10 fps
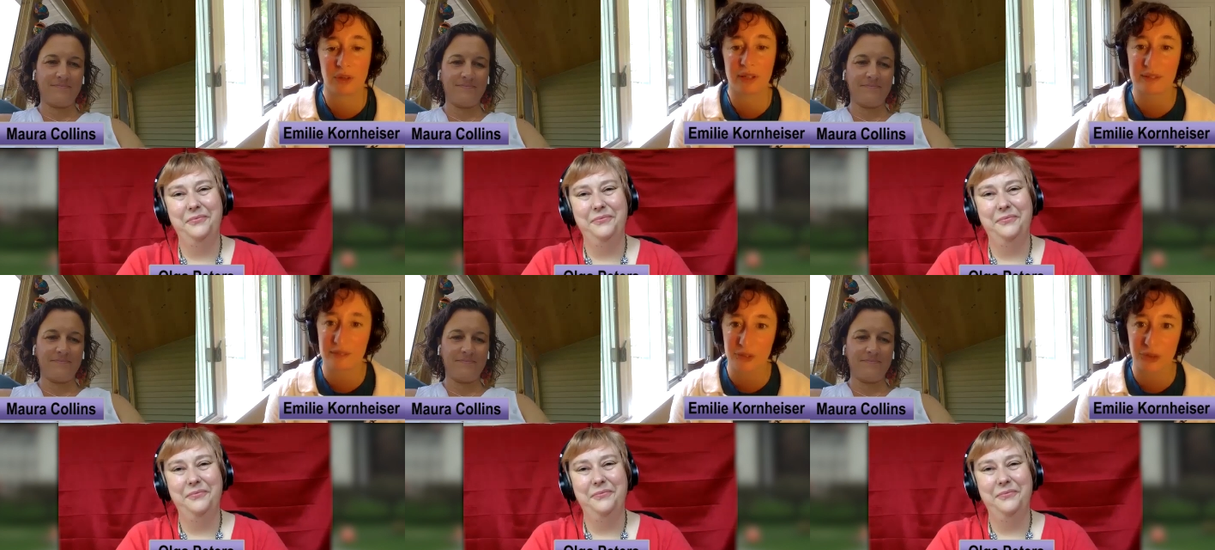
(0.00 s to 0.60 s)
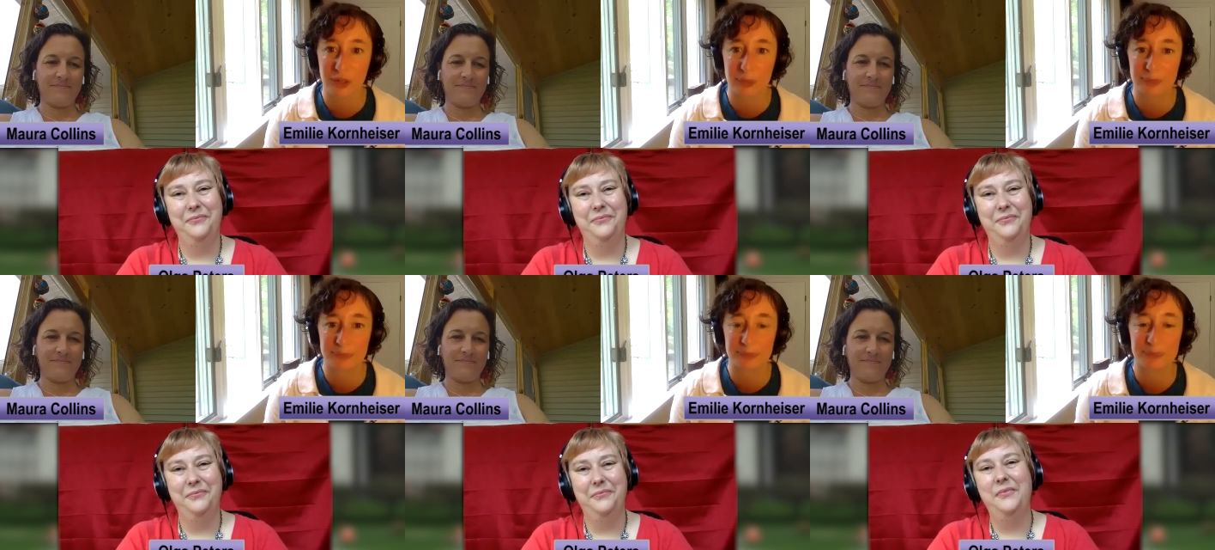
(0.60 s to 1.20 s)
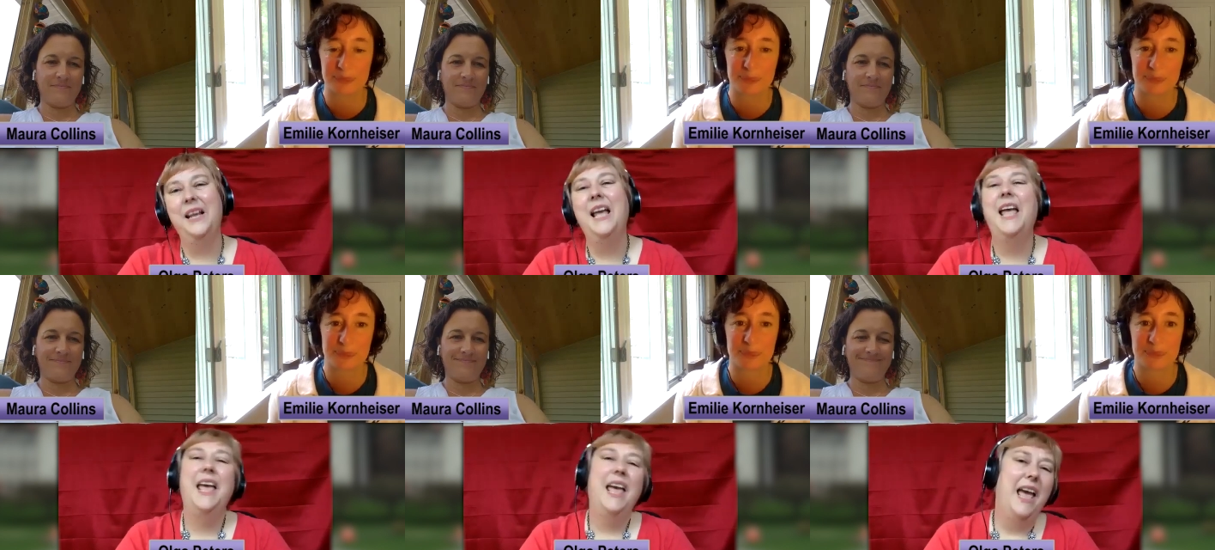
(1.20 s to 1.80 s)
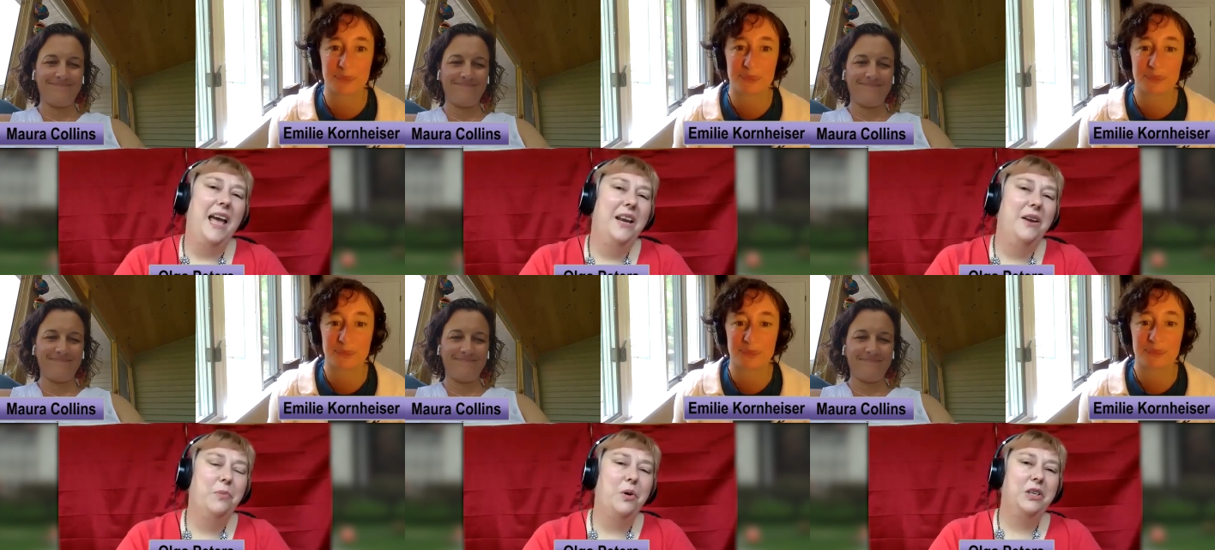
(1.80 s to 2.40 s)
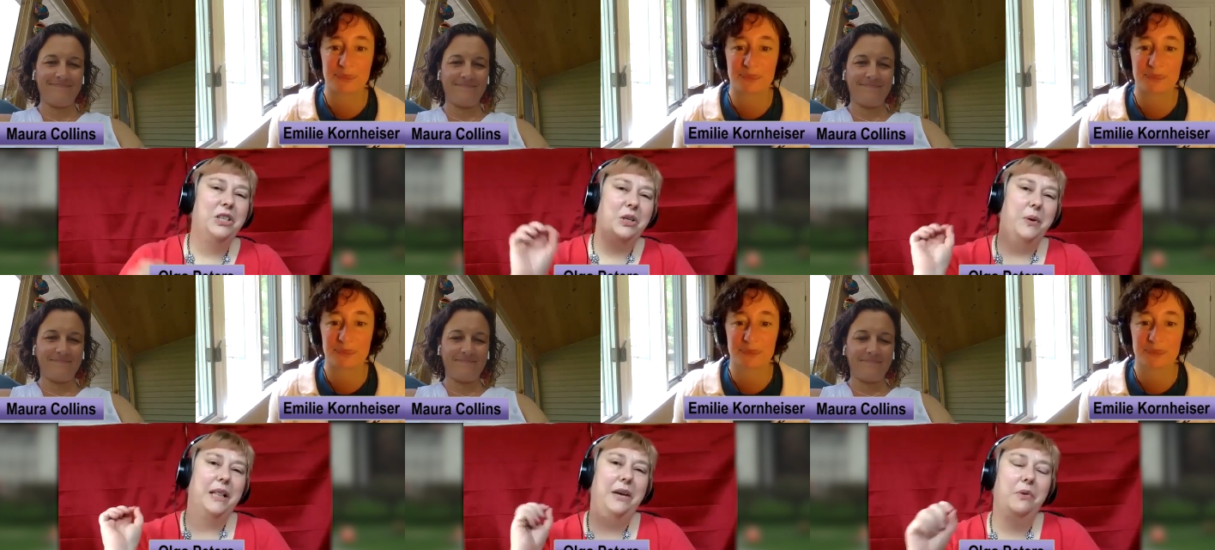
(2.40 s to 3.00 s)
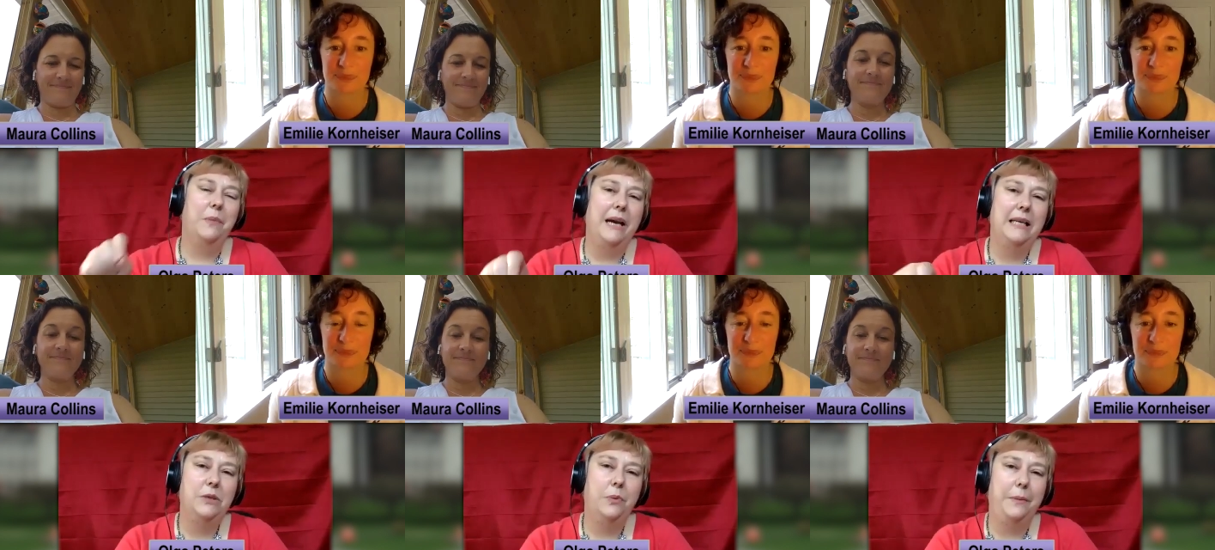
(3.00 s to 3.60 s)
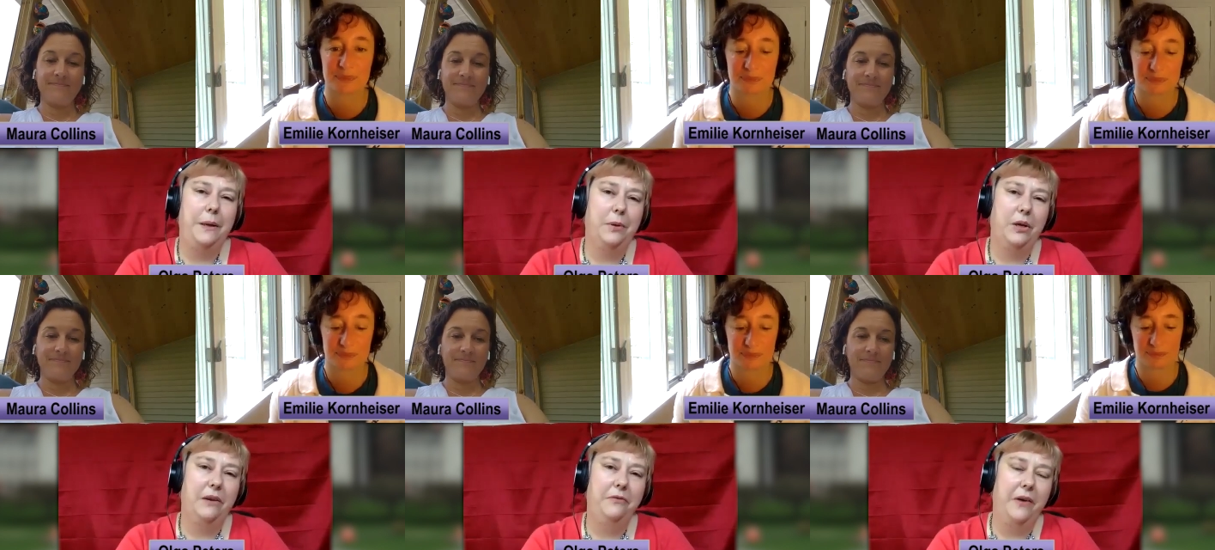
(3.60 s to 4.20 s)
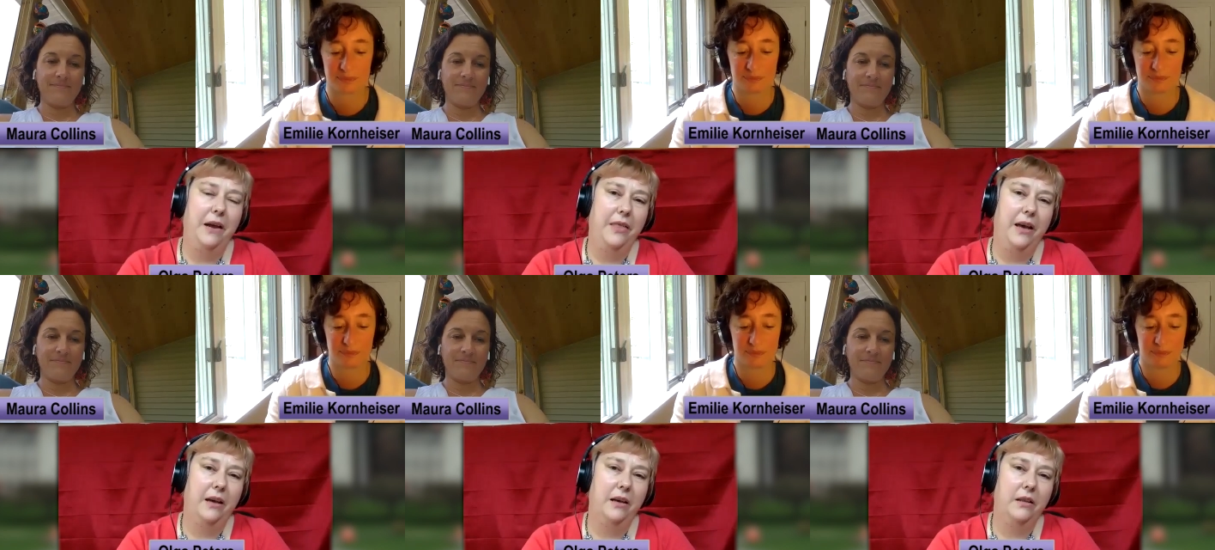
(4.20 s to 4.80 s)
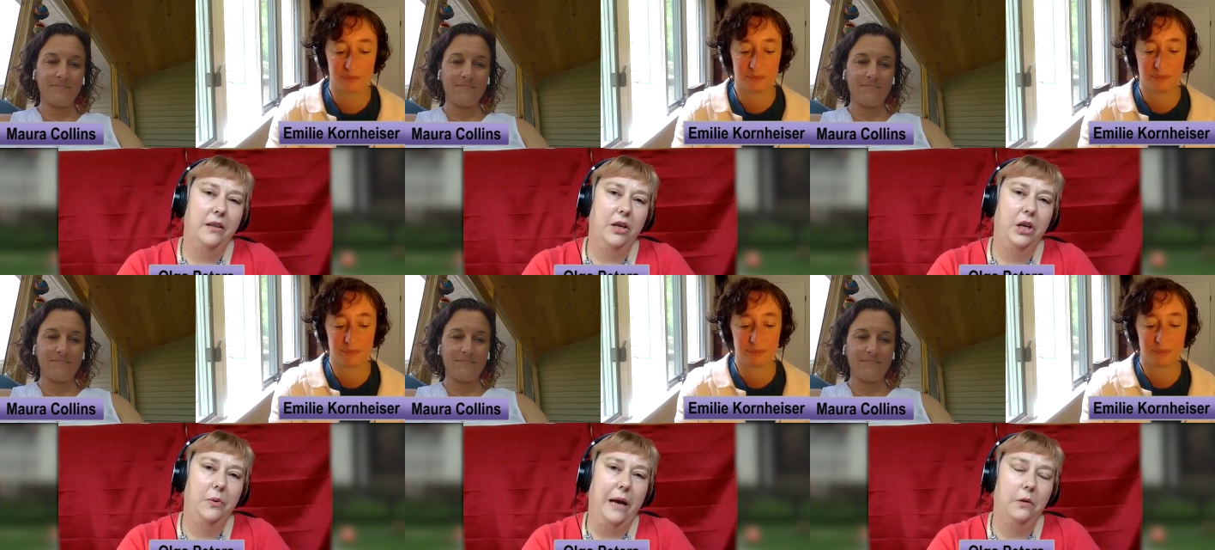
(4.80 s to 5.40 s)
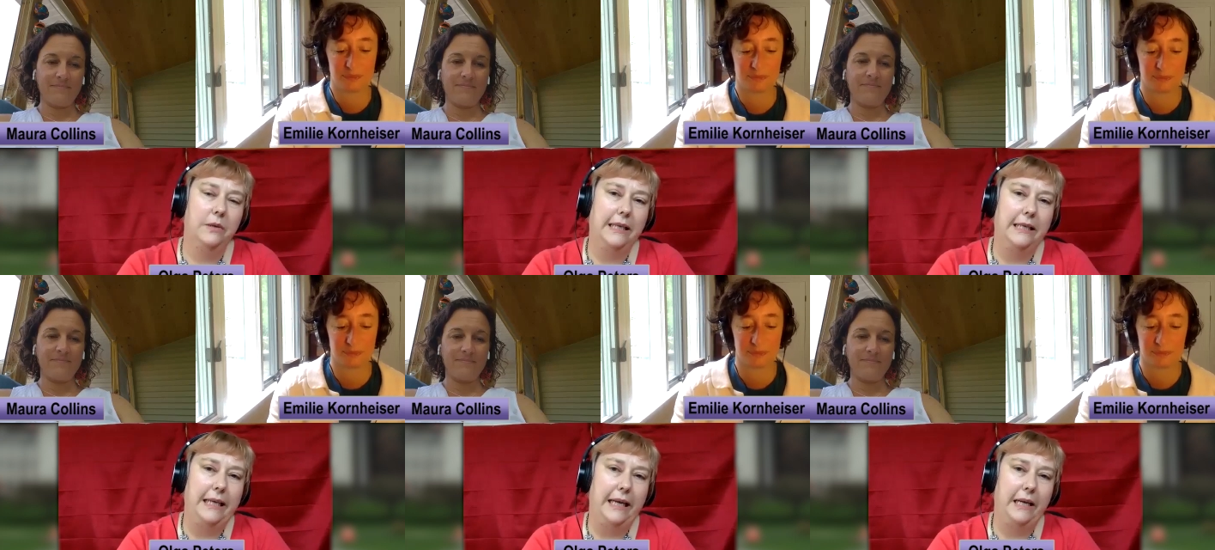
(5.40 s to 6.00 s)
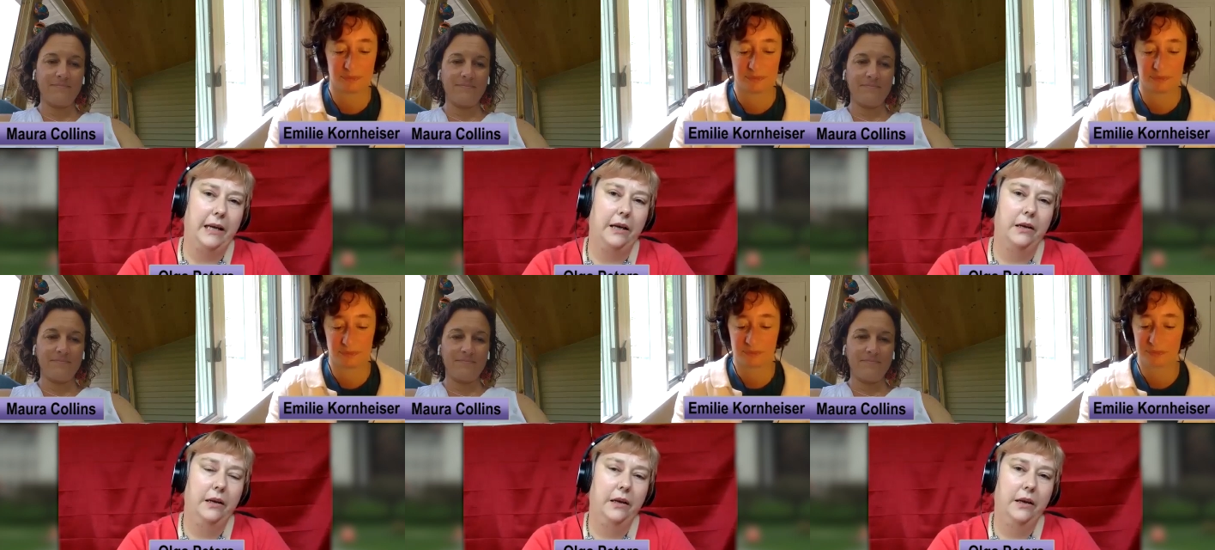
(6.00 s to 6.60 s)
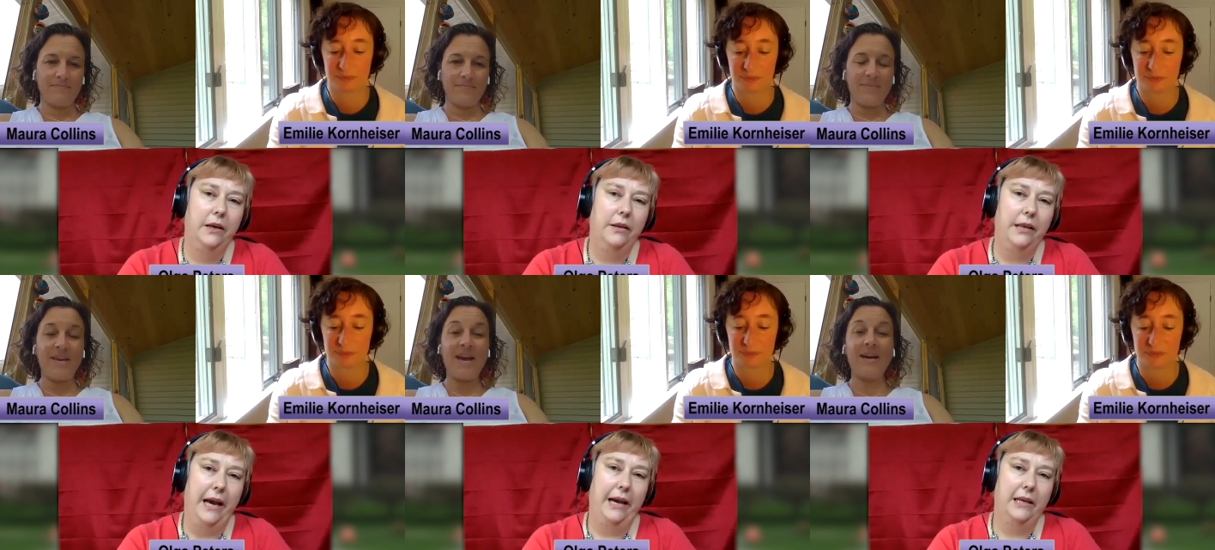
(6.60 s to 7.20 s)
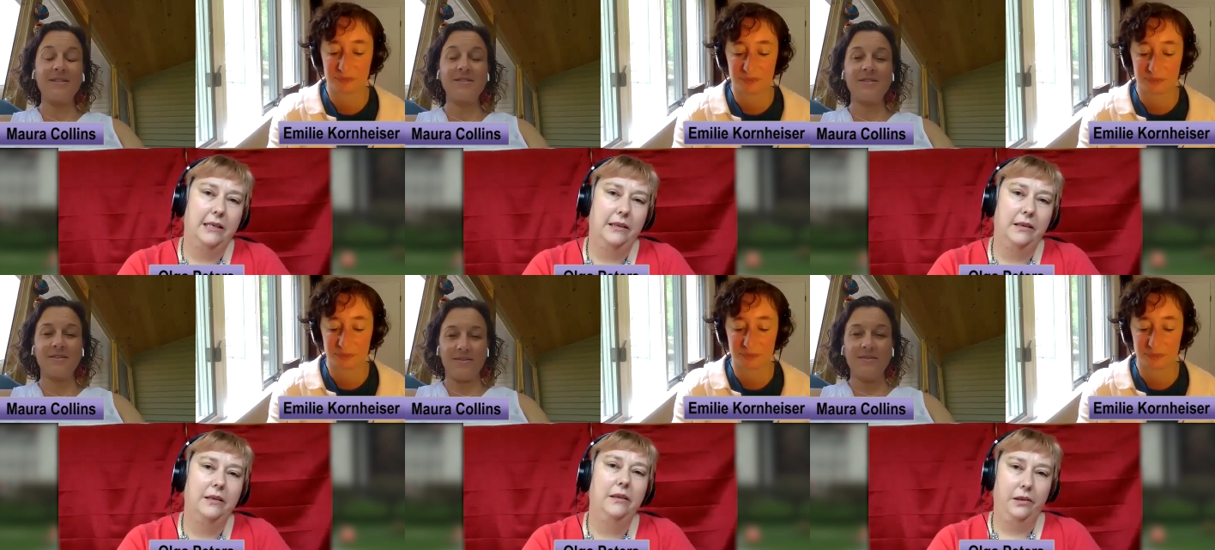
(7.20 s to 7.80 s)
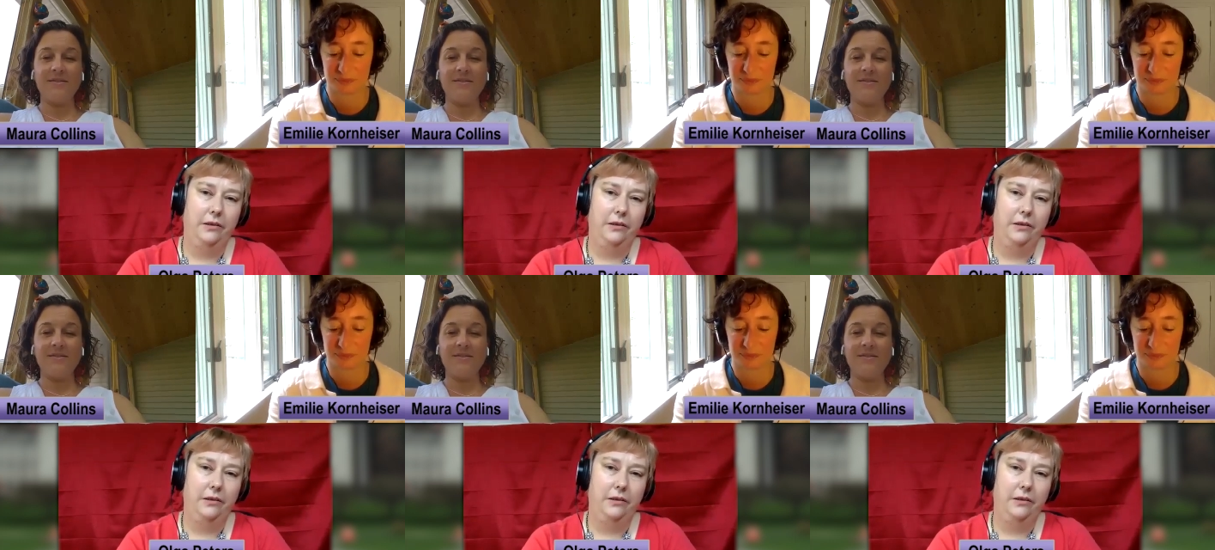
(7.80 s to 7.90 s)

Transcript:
Speaker 1: or Instagram.
Speaker 2: And Maura, just quickly remind us where people can find the the new housing data. That yeah,